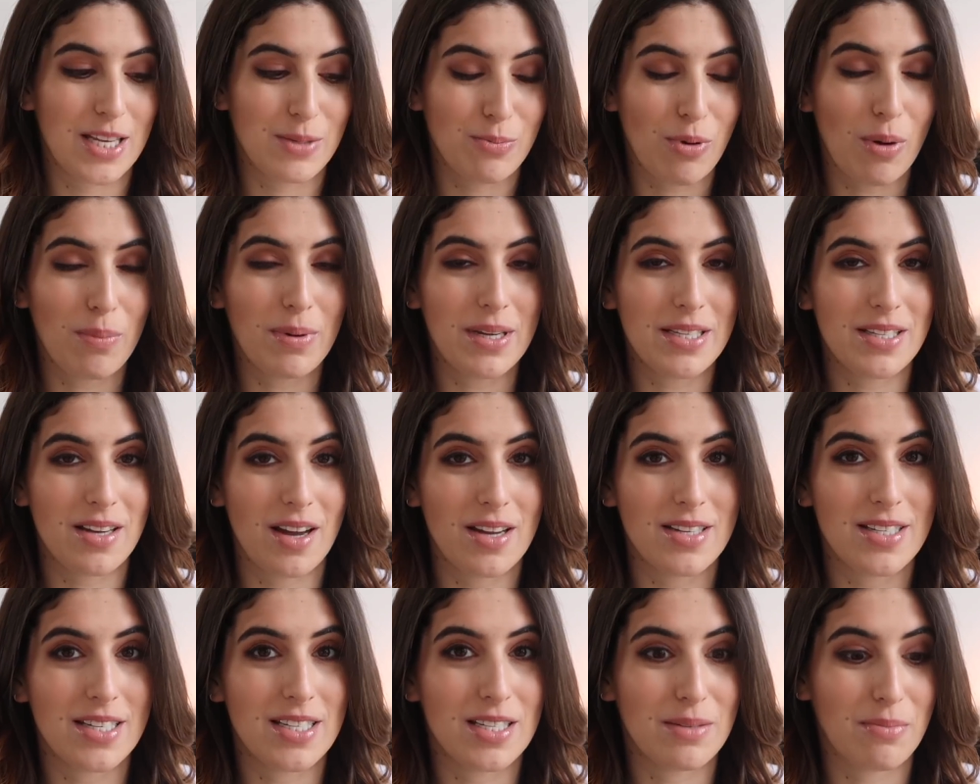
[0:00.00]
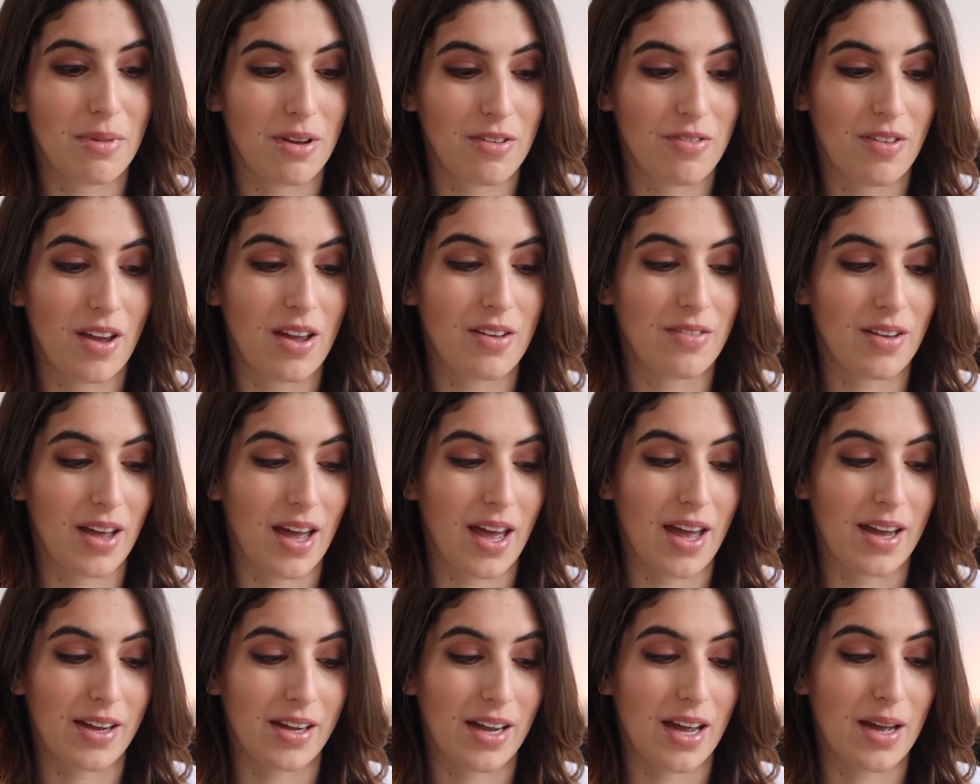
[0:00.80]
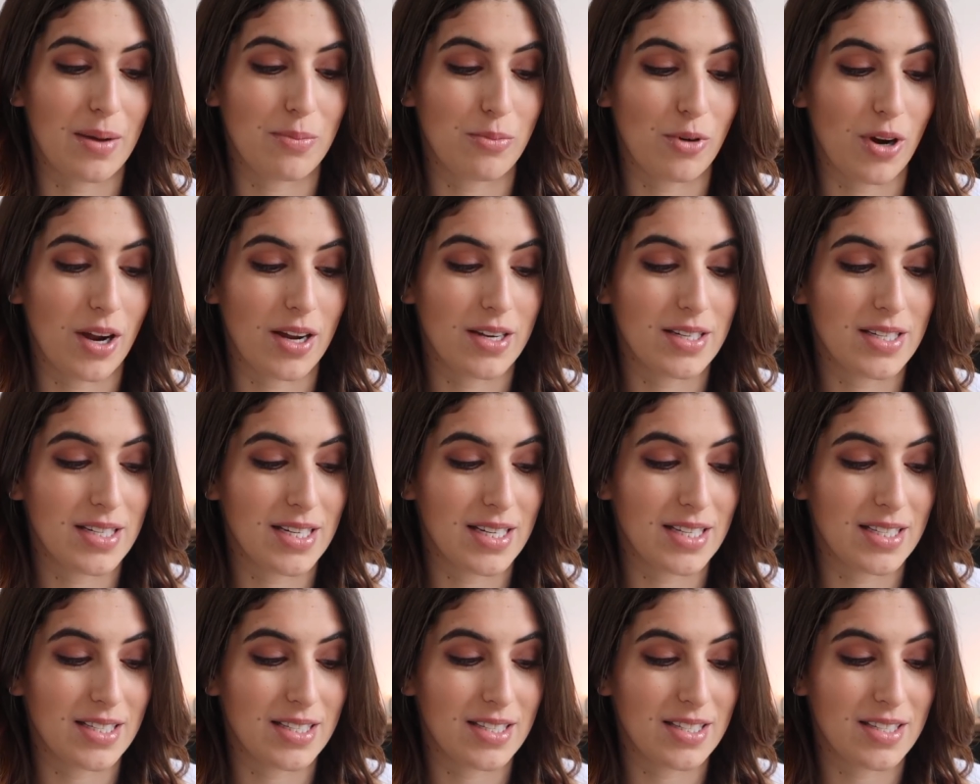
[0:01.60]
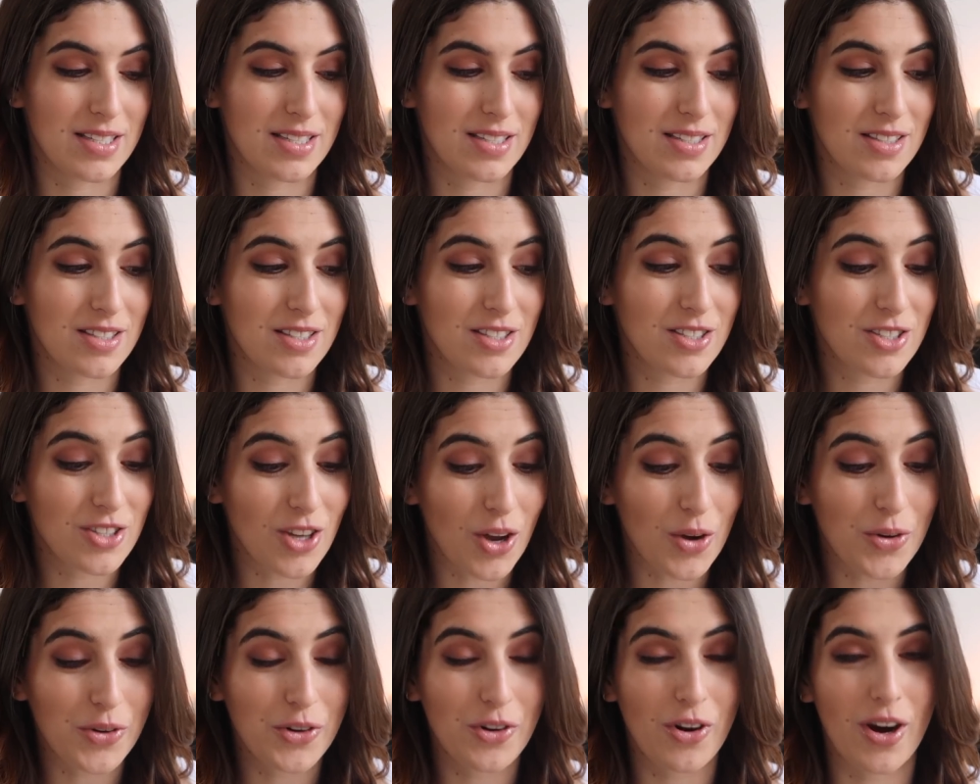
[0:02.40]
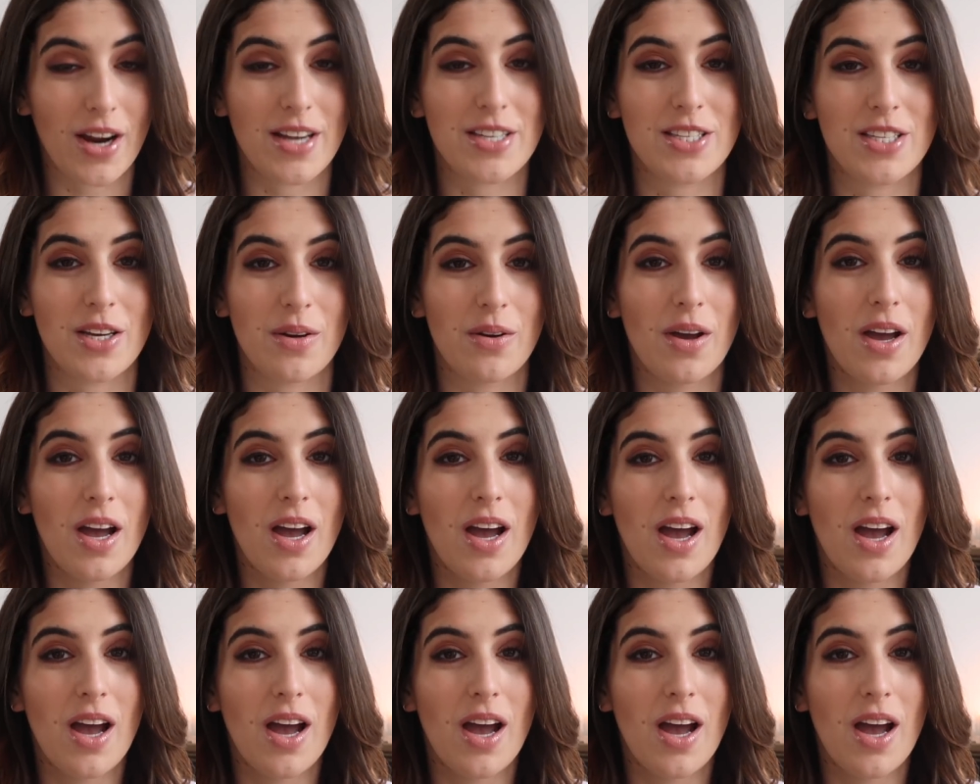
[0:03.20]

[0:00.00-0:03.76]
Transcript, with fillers: It's probably turned into my favorite hair care brand. It's so great. So